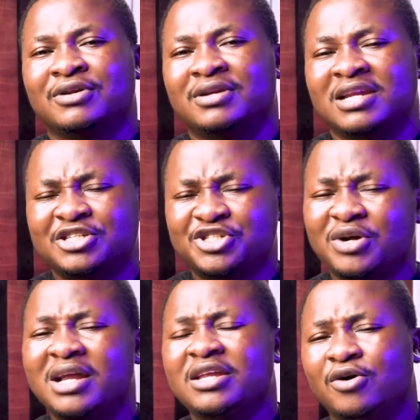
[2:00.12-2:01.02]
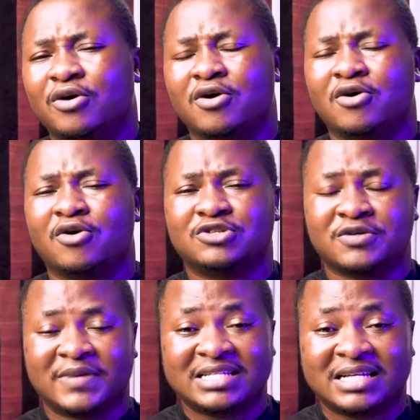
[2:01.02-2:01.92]
naturally or
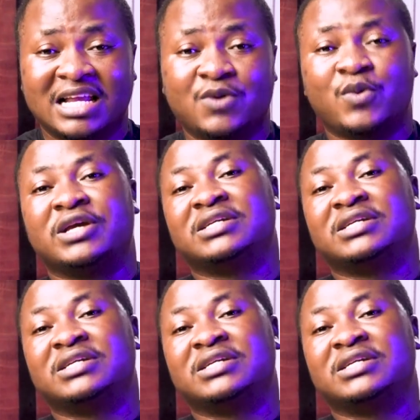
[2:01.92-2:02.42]
automatically when you